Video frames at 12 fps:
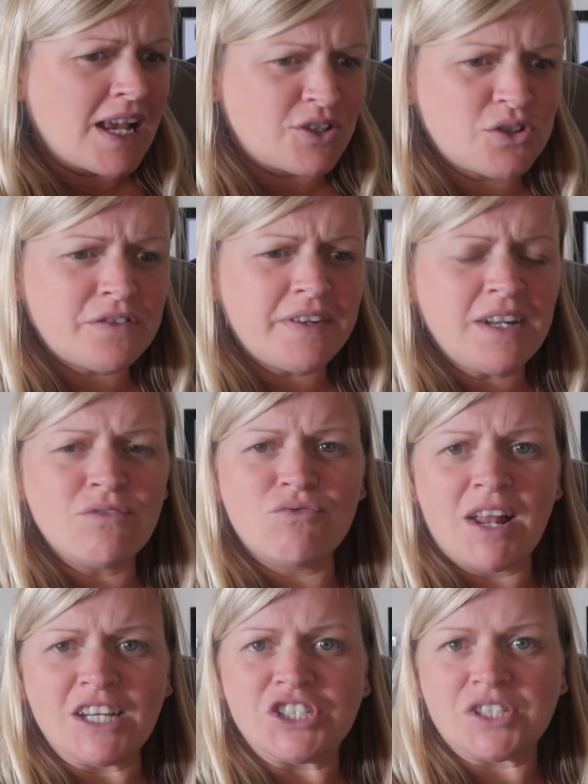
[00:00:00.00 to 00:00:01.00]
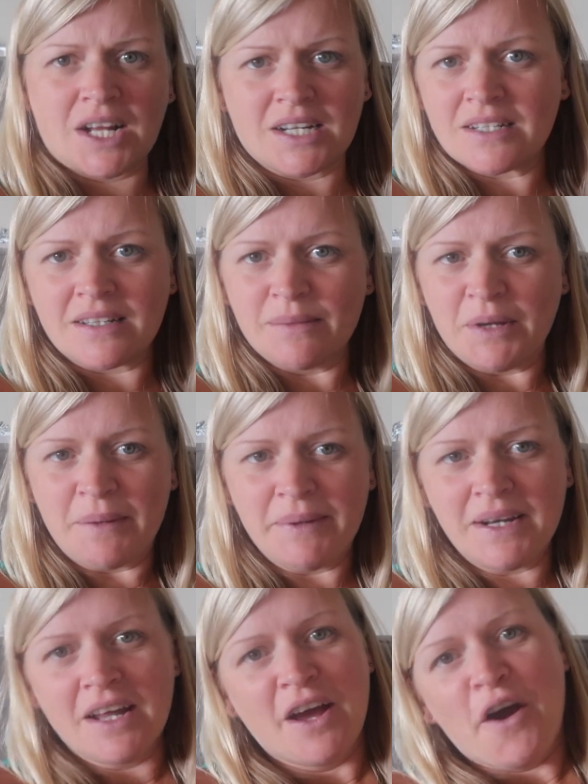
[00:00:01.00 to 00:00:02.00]
is just feeling really shattered at the
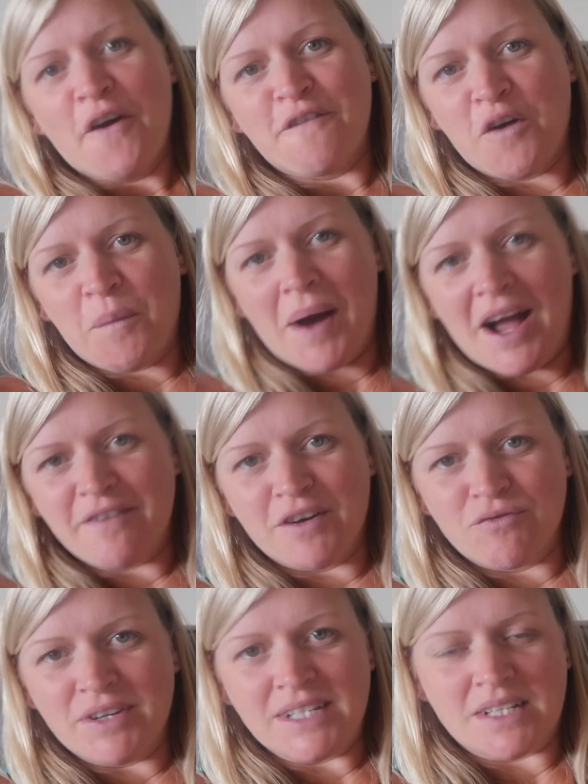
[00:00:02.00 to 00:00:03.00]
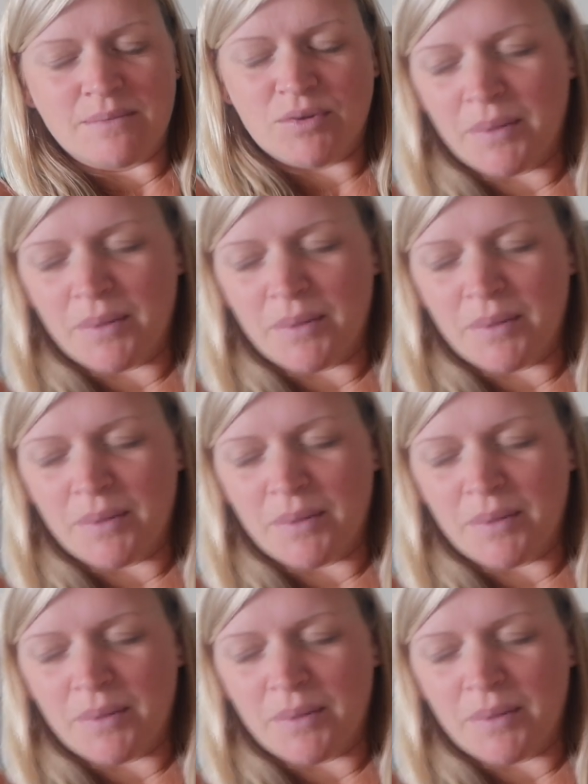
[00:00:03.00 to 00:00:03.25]
moment for whatever reason.